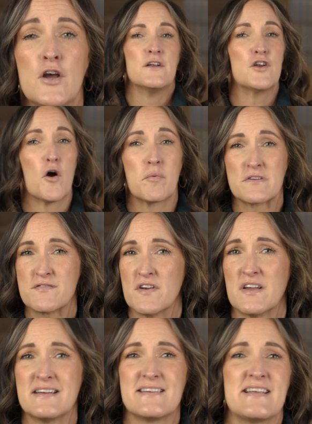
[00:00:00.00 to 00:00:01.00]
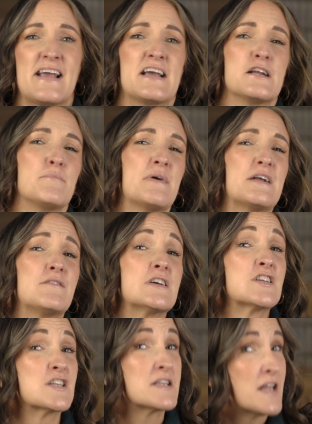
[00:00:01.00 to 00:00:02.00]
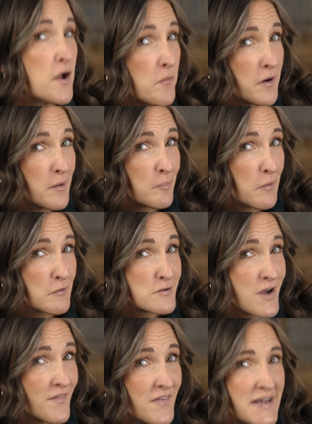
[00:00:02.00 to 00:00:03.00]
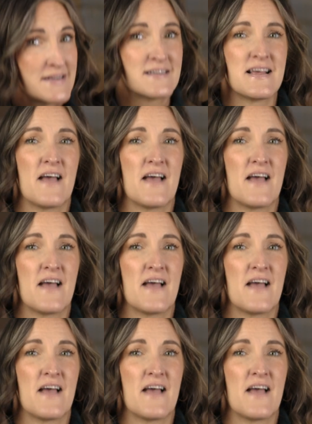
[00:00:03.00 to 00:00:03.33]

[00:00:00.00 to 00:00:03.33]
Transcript: Noblesville has taken a bit of a slower approach on this,